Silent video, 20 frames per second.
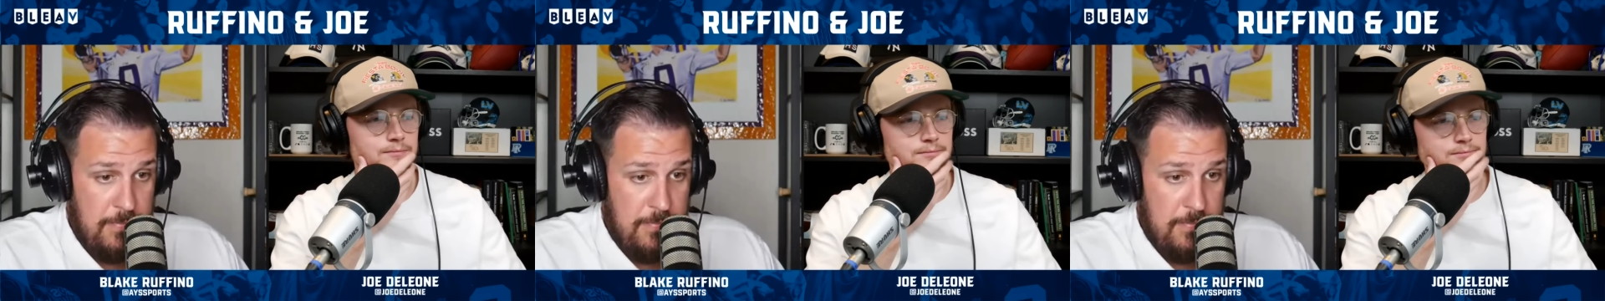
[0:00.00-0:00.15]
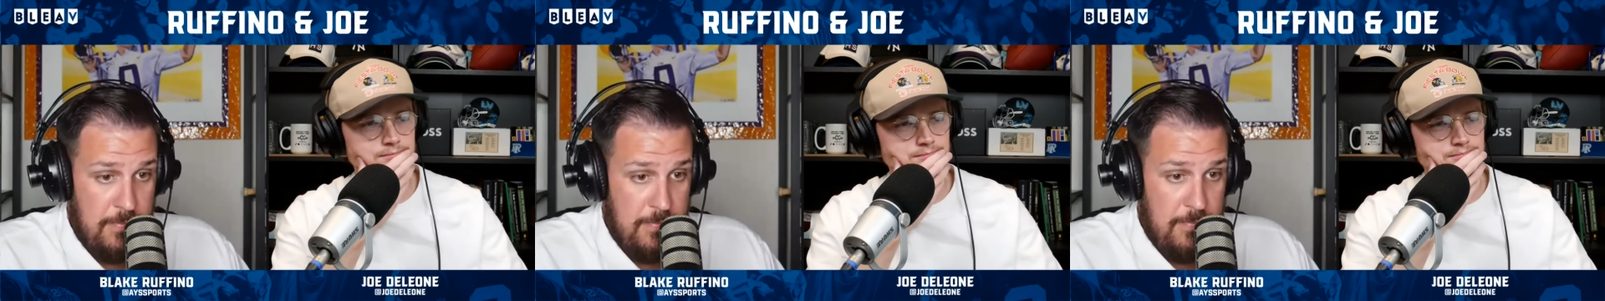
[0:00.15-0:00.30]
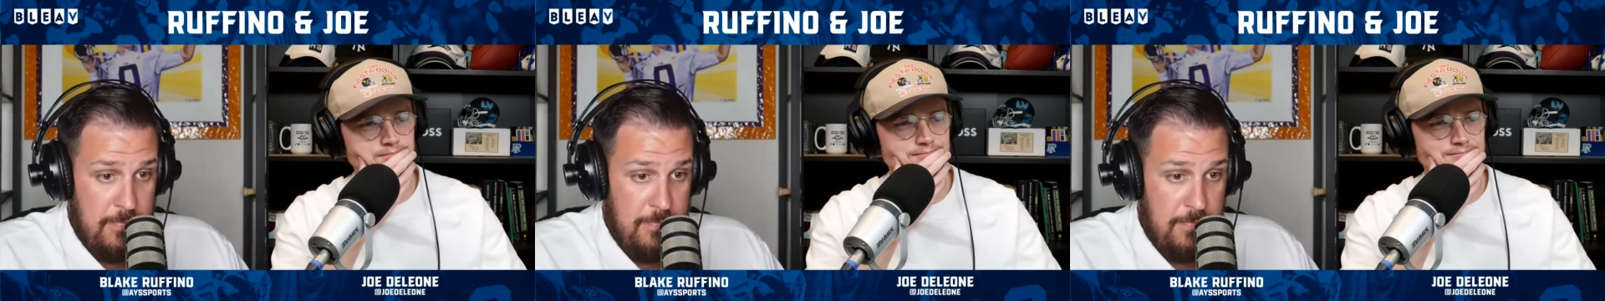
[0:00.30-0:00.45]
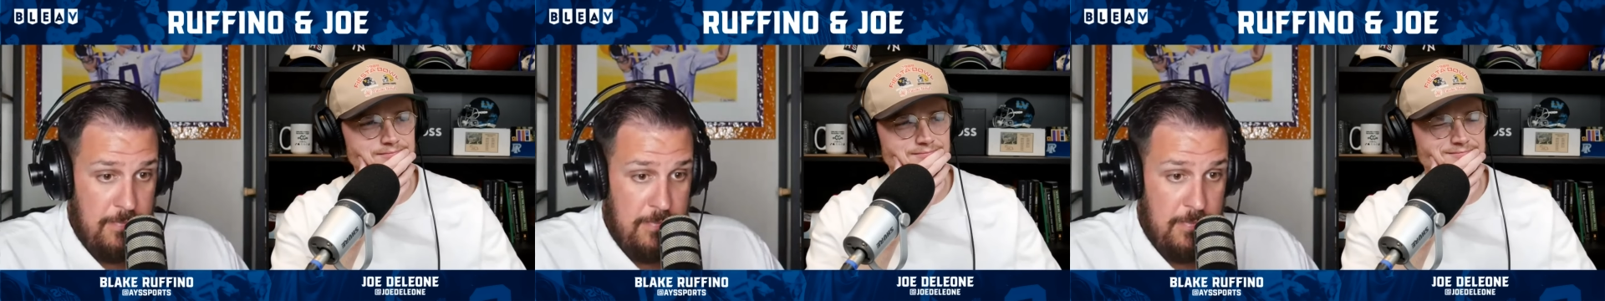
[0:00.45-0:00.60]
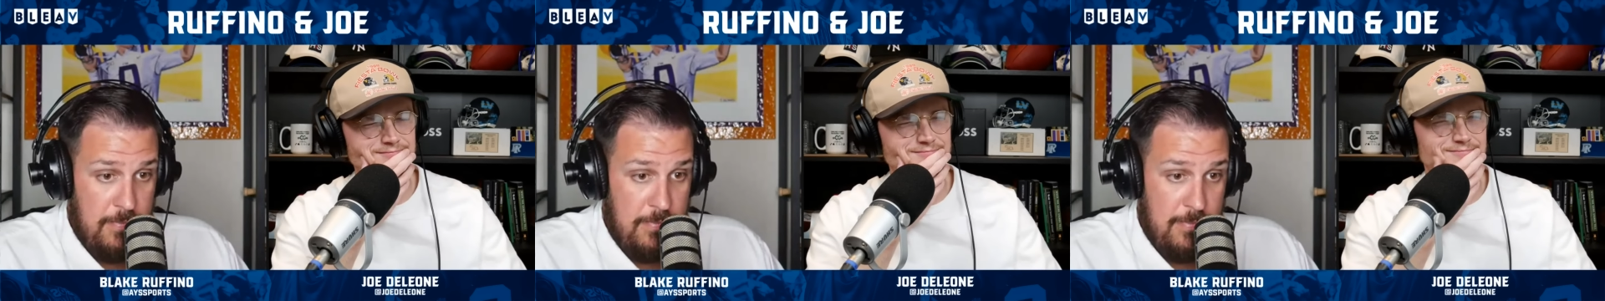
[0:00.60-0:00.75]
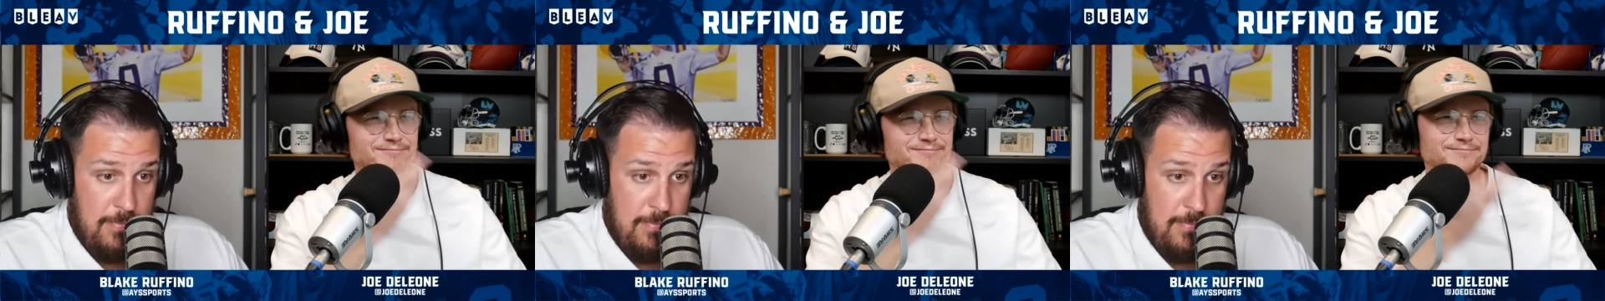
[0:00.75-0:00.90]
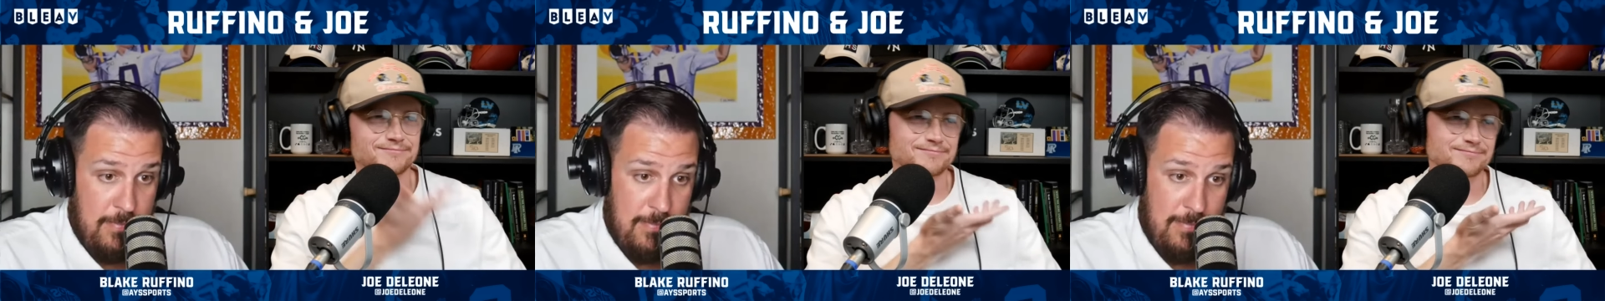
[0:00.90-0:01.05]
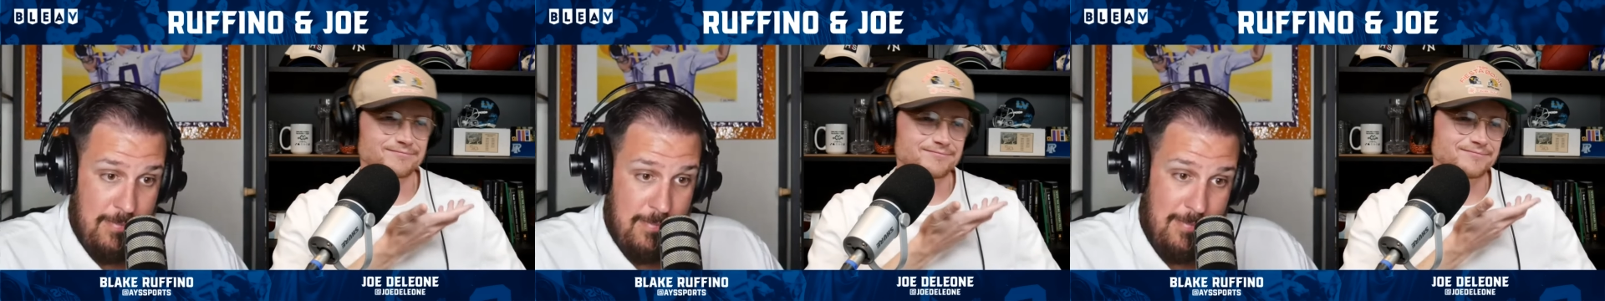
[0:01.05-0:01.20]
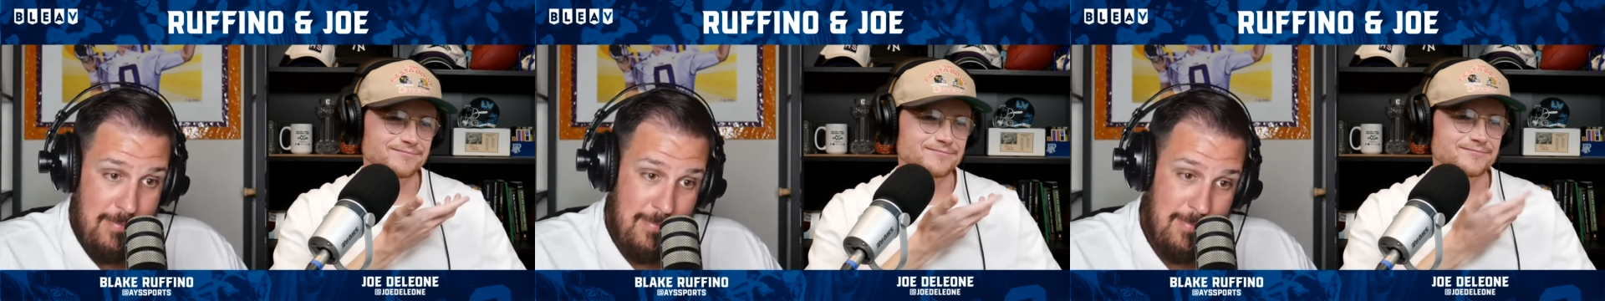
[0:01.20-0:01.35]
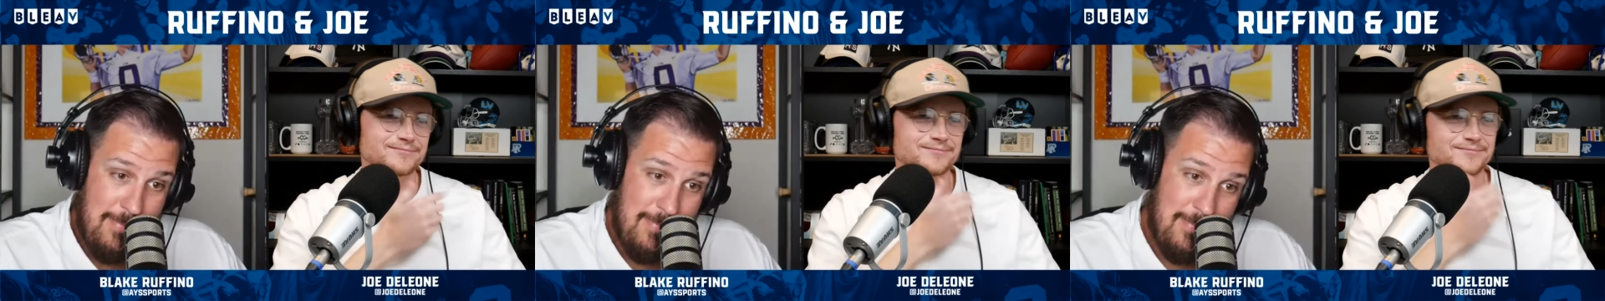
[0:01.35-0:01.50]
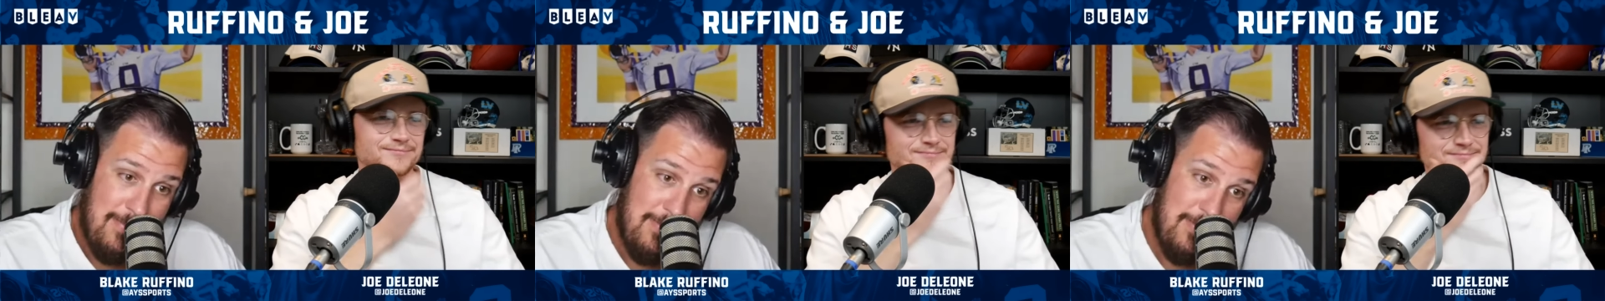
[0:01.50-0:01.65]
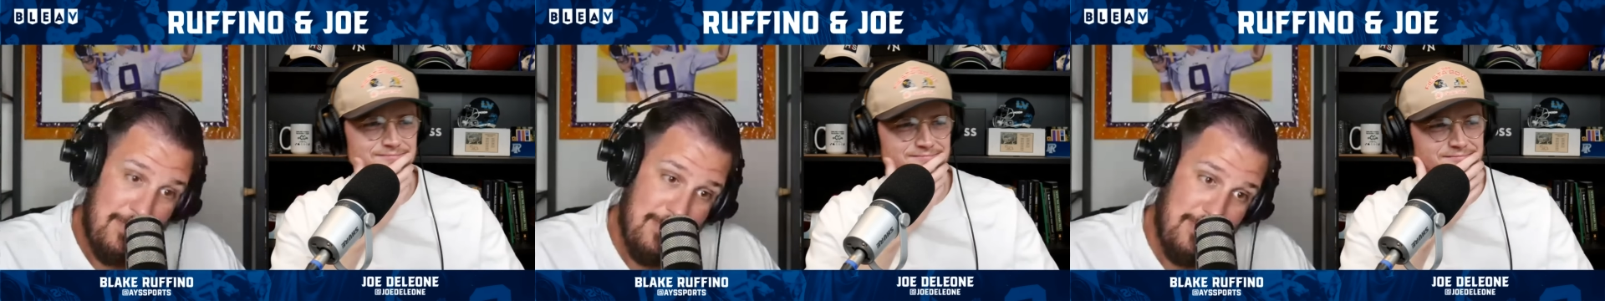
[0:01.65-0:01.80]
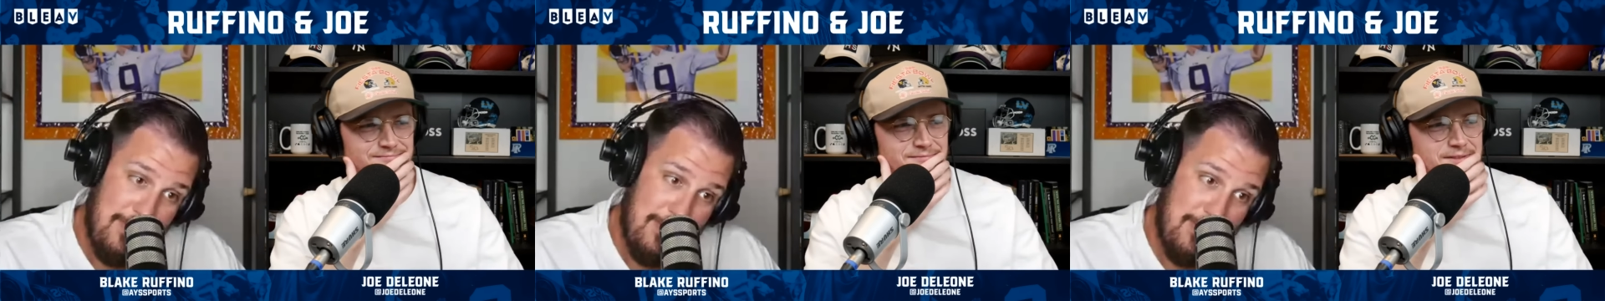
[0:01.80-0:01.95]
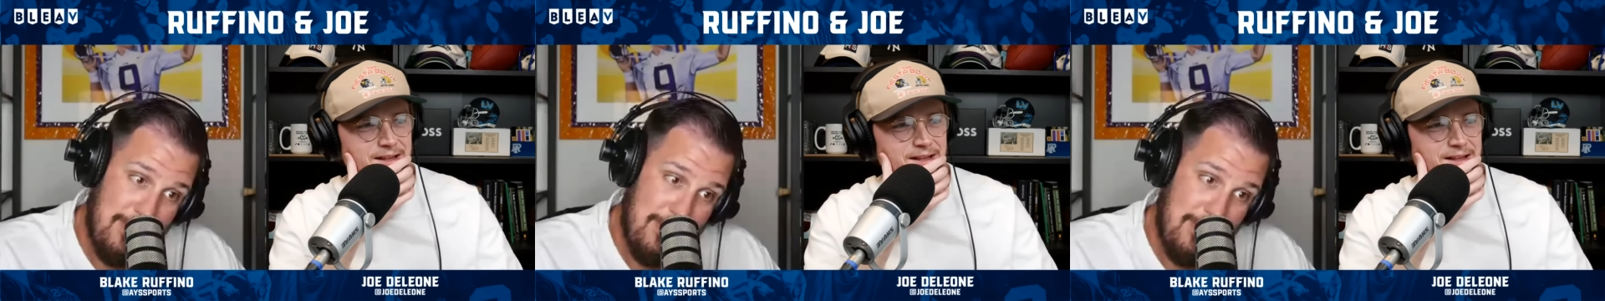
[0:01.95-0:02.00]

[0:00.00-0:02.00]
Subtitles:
(no one is talking)